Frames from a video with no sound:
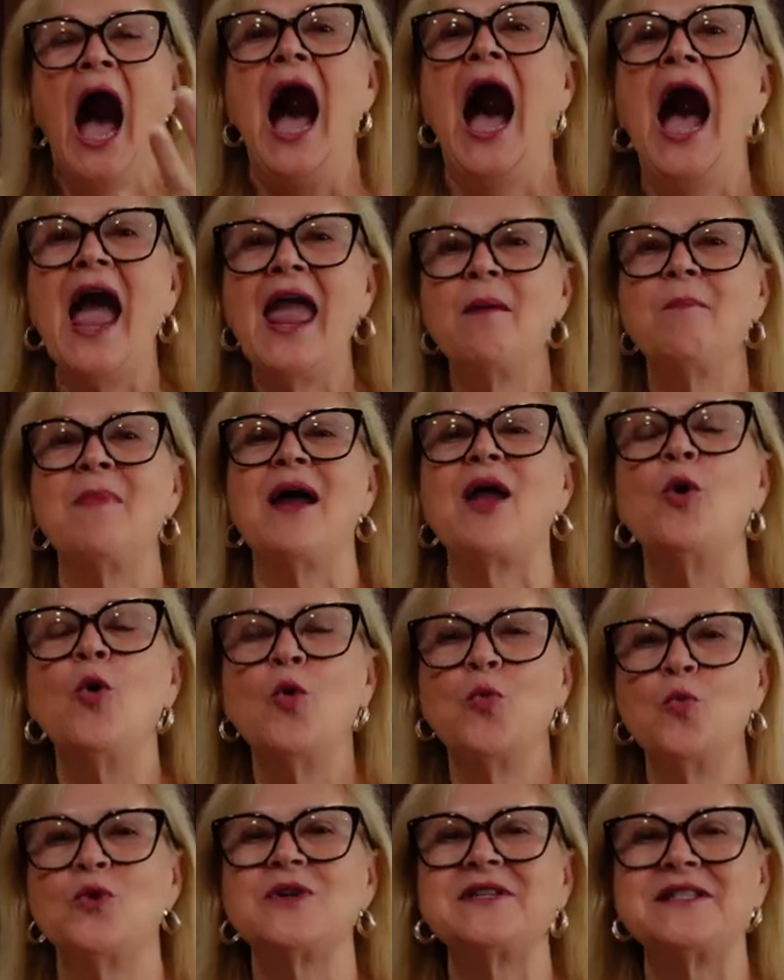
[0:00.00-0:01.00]
I am my
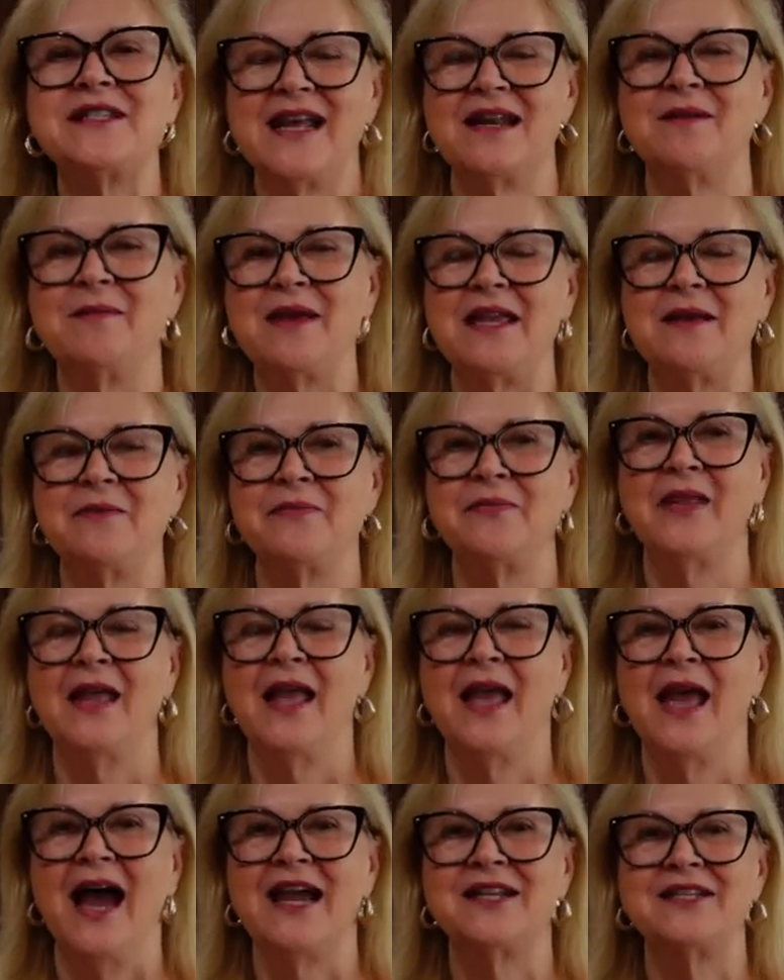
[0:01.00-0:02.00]
own worst enemy.
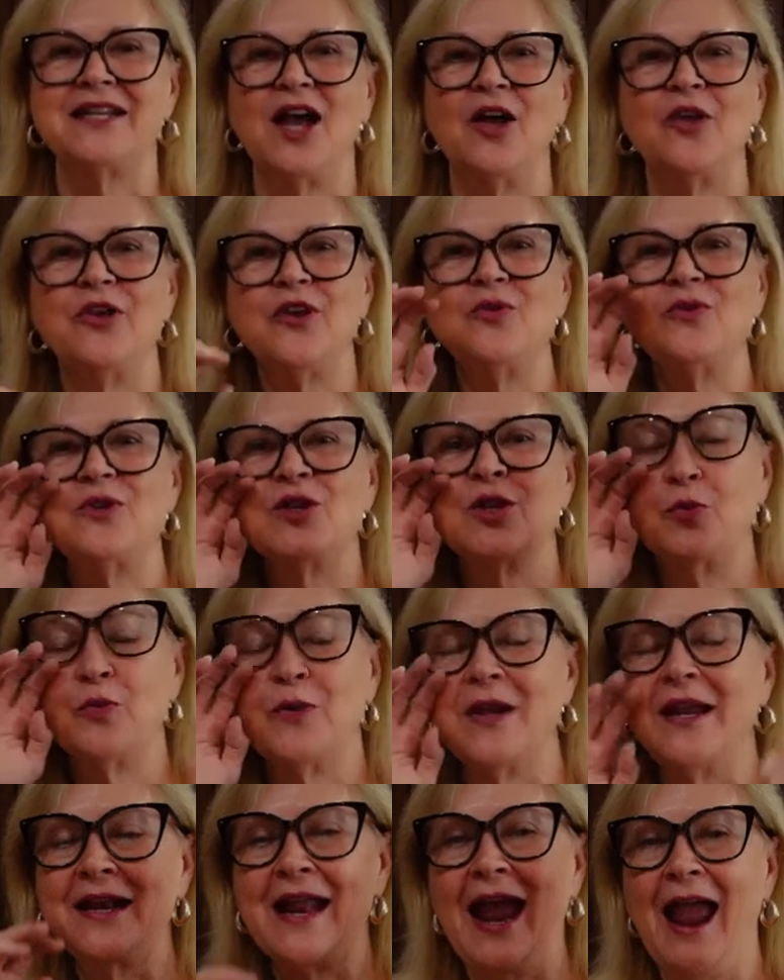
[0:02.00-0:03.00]
I tell you to
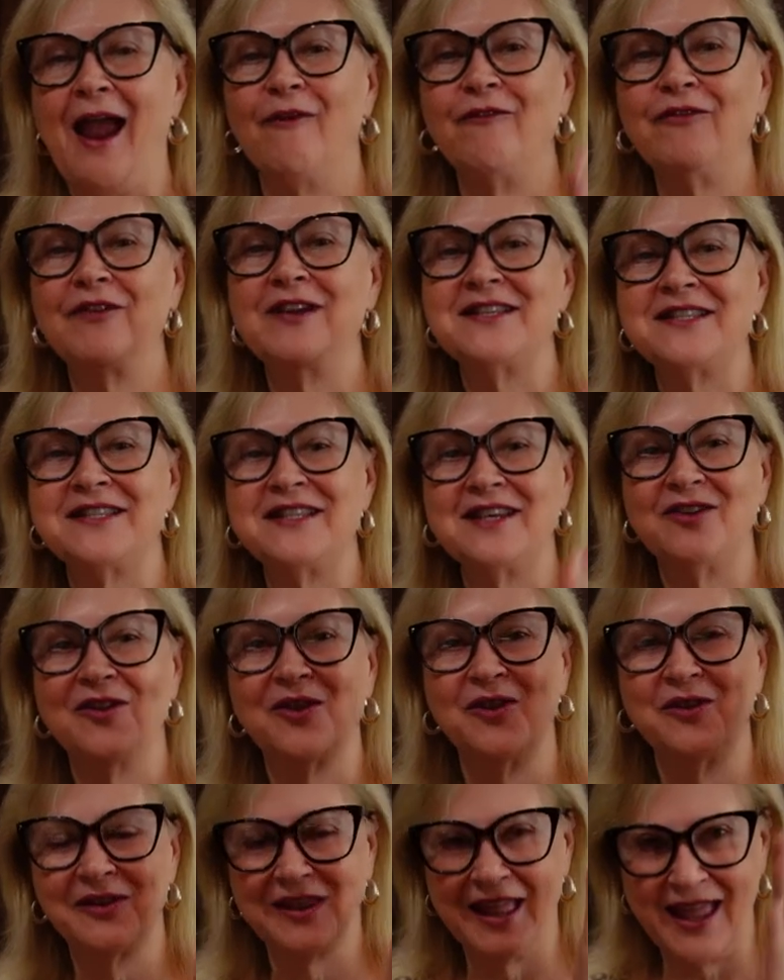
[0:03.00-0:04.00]
read every
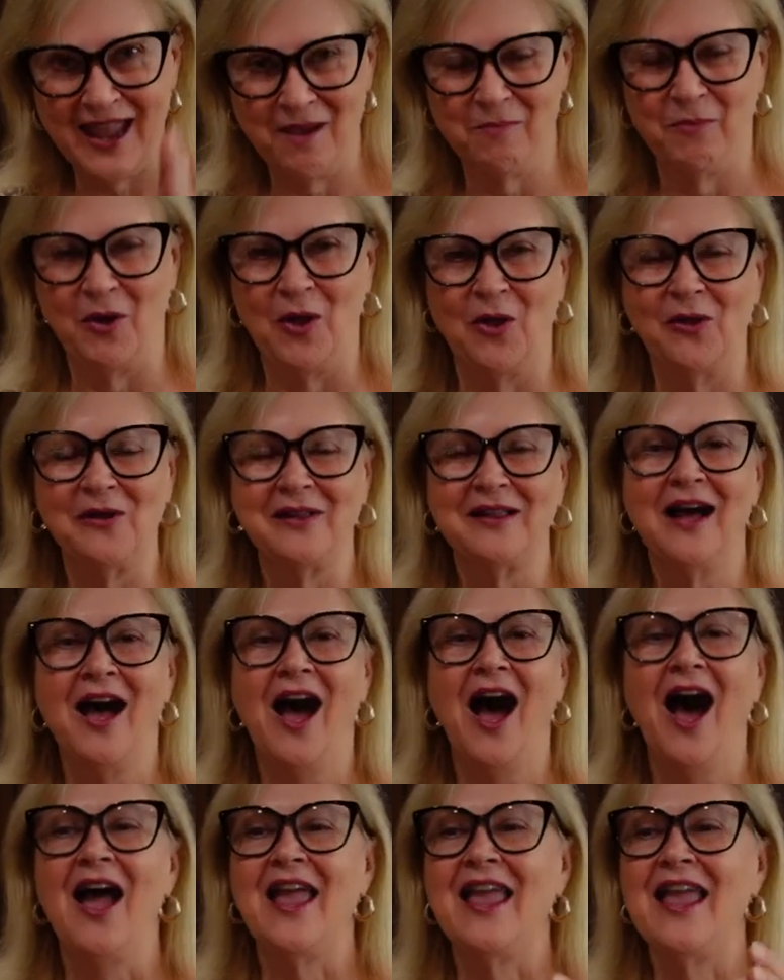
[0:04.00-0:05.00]
single label,
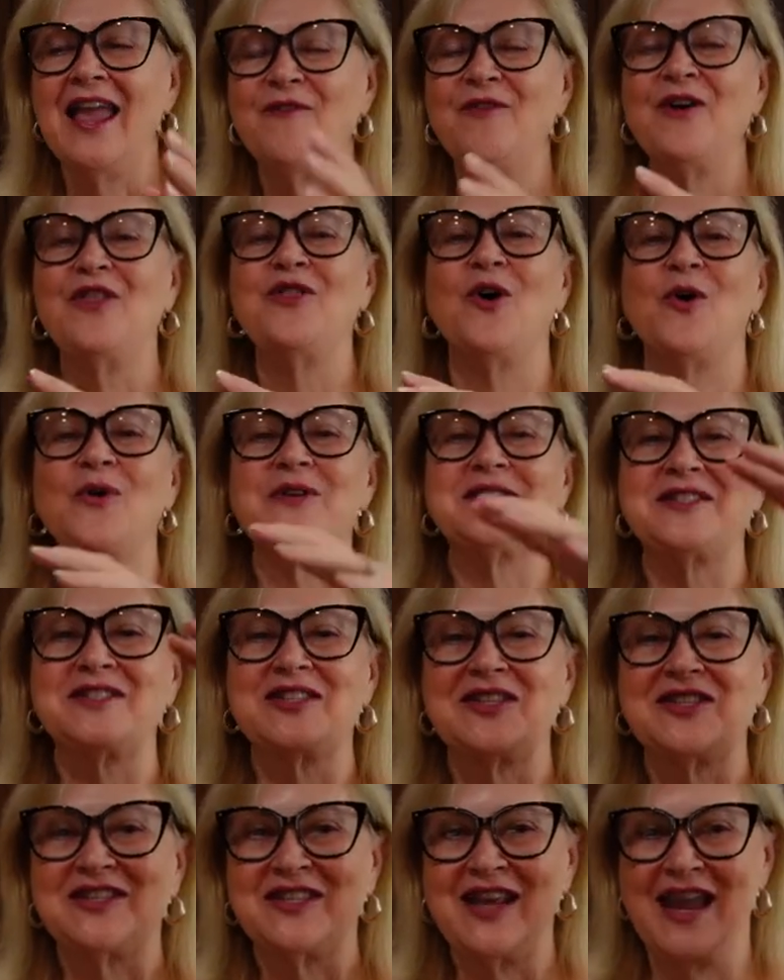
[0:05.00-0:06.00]
even though it's
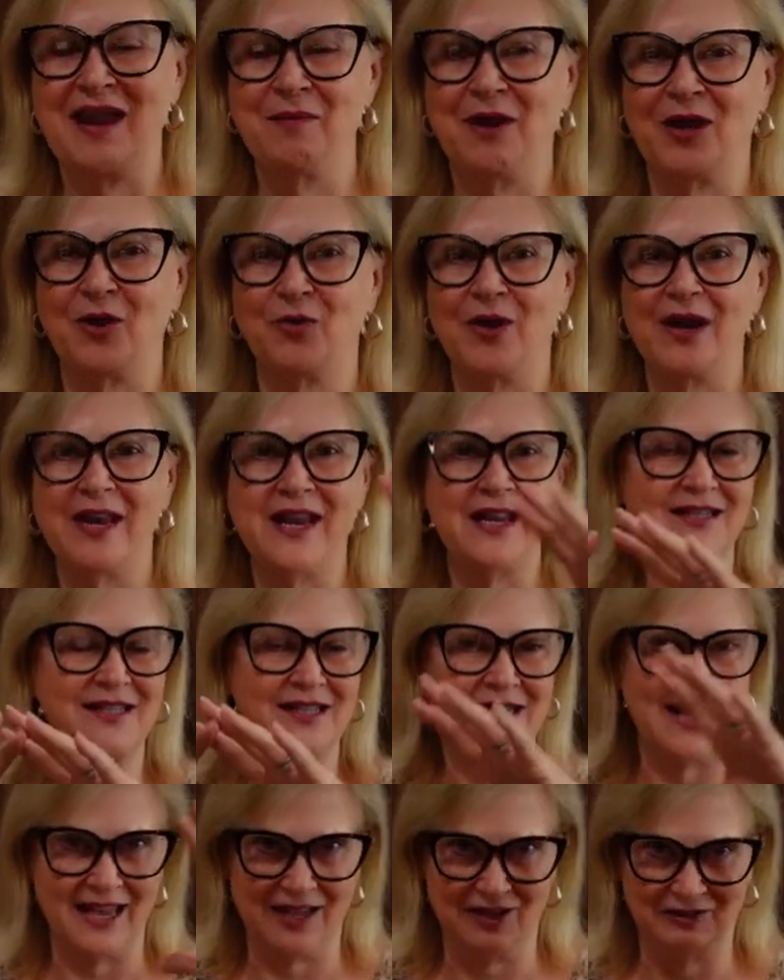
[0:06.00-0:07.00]
the same
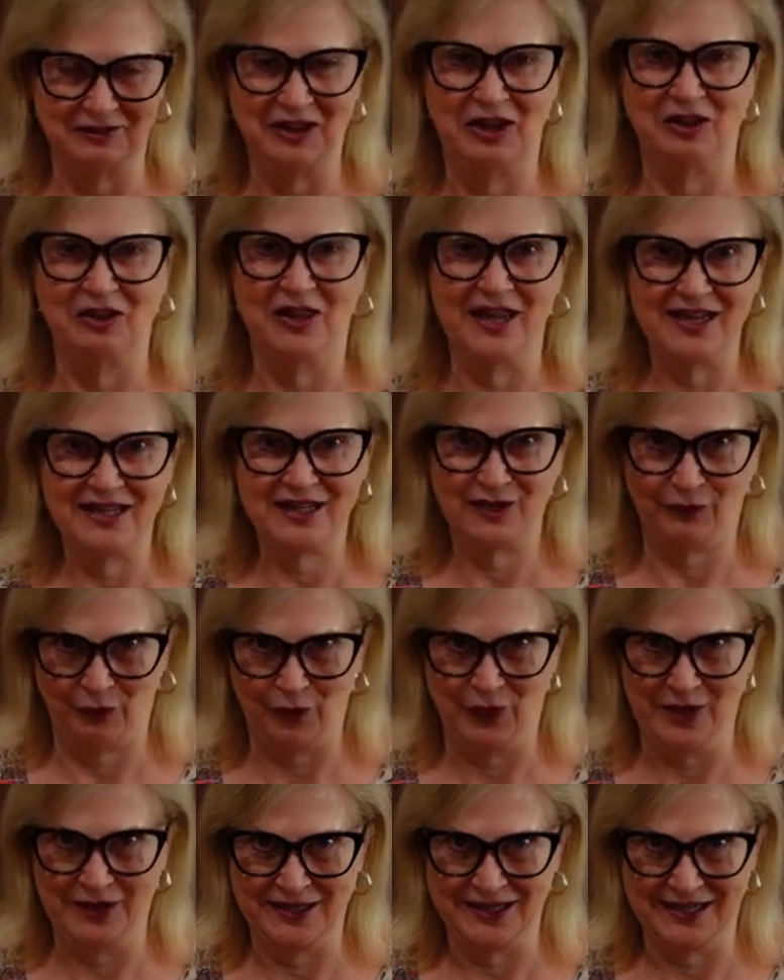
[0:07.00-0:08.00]
ingredients, like Lily's,
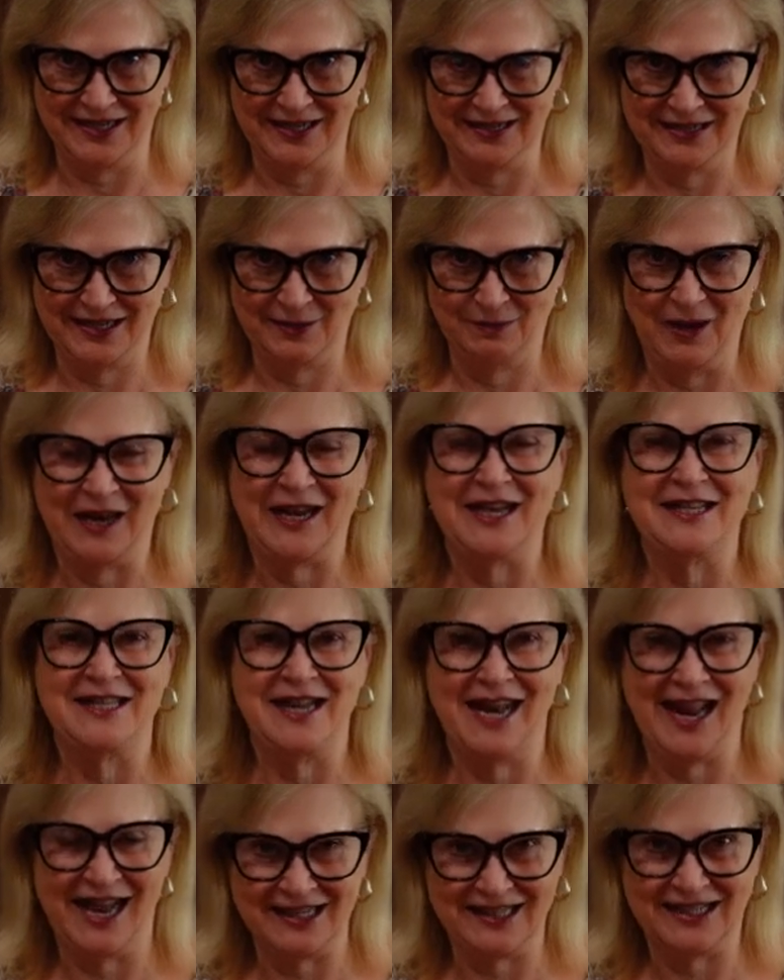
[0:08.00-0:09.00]
for instance, because
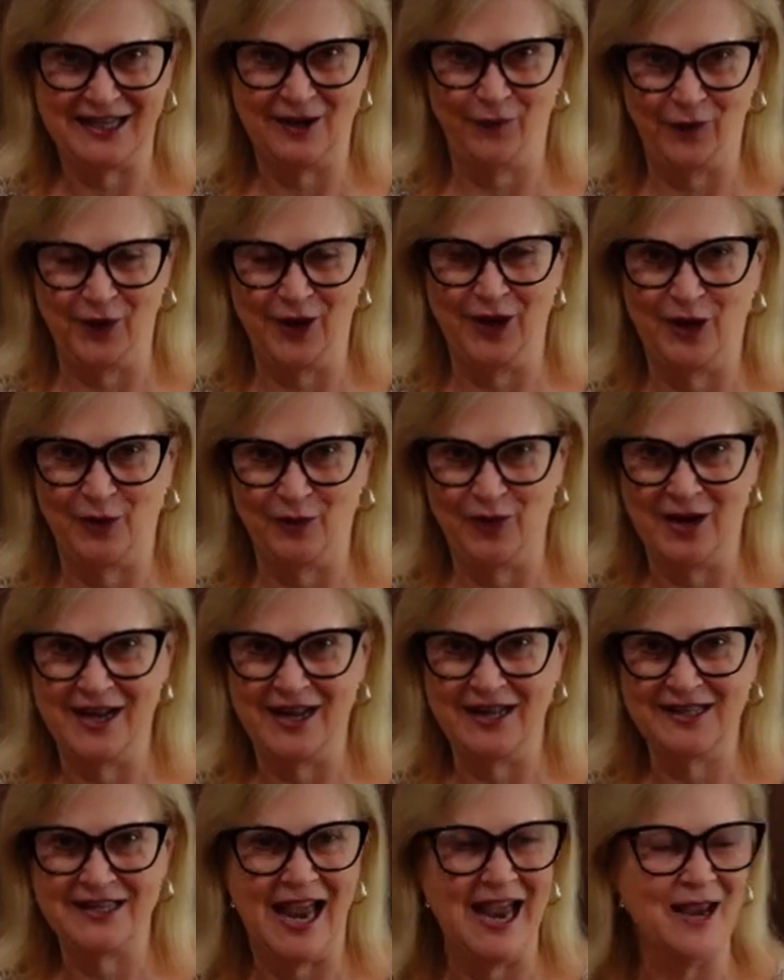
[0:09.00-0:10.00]
it has different
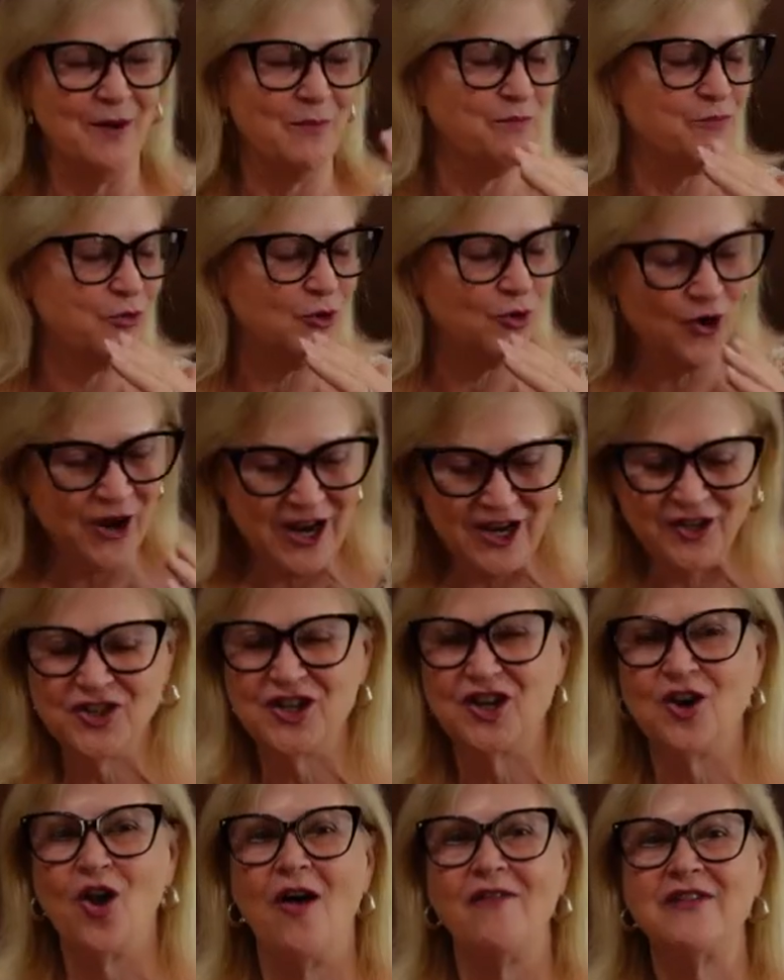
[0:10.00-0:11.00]
ingredients. I preach
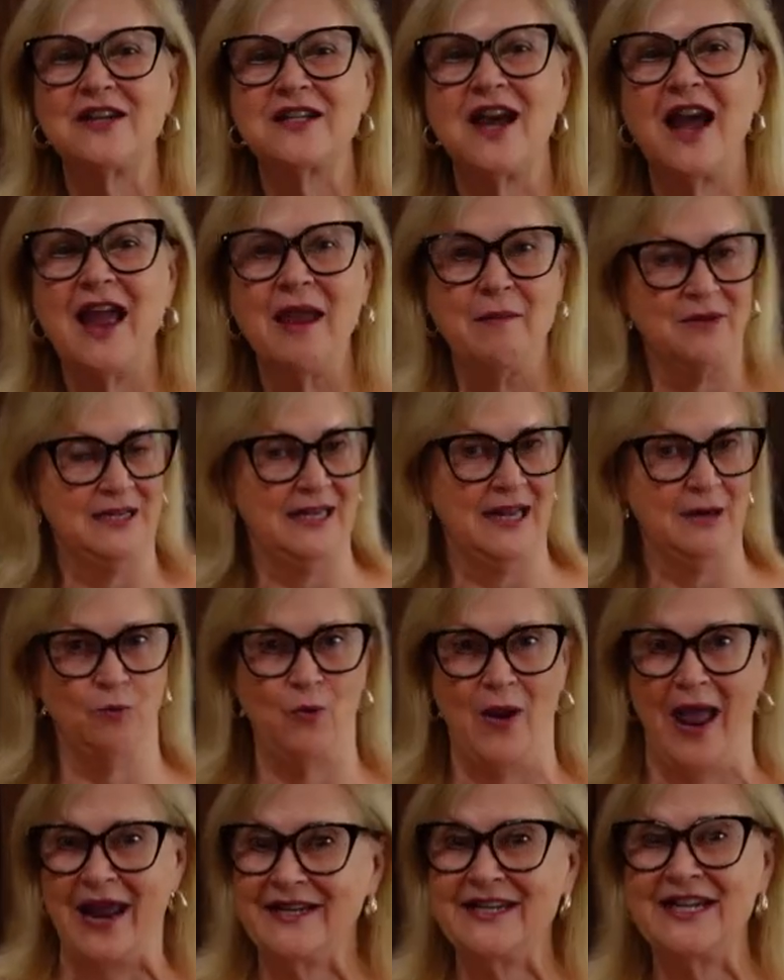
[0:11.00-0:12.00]
it all the time. Did
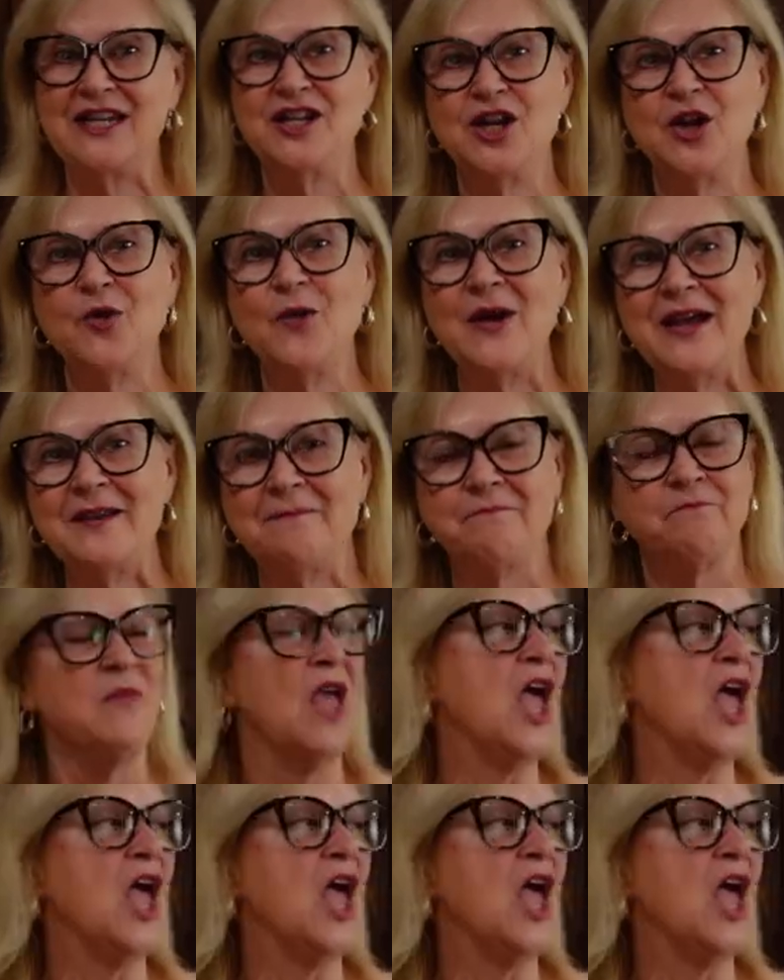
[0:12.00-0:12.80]
Wendy do it?